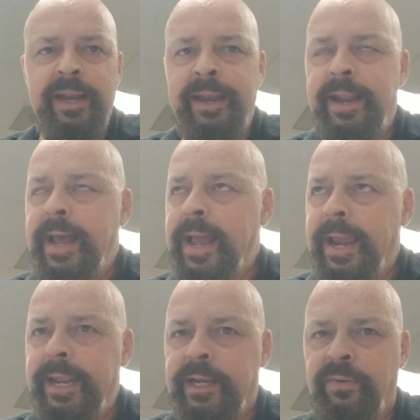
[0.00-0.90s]

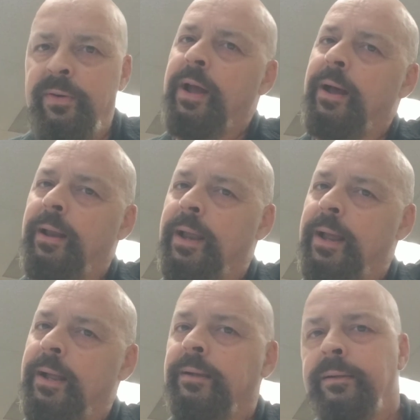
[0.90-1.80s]

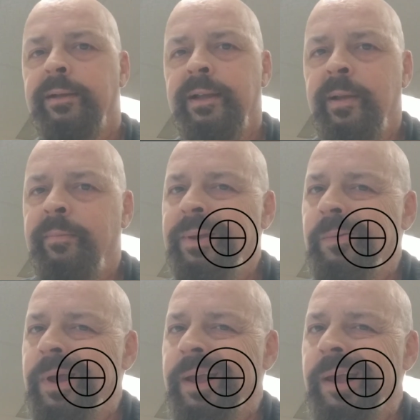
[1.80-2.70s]
Nightcrawler,
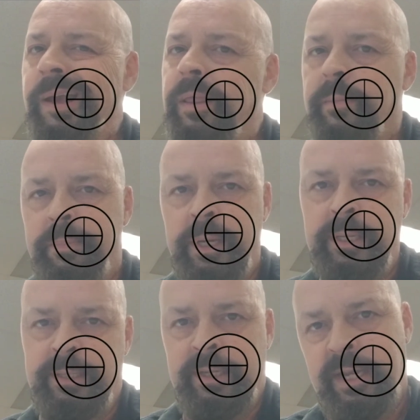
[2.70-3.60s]
beware the
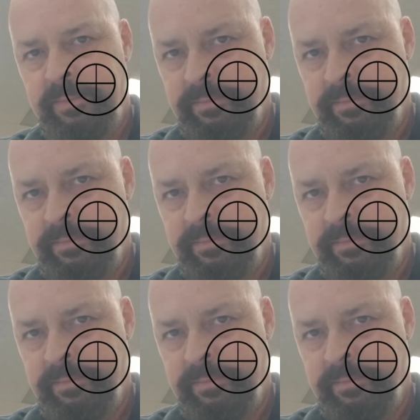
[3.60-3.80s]
beast in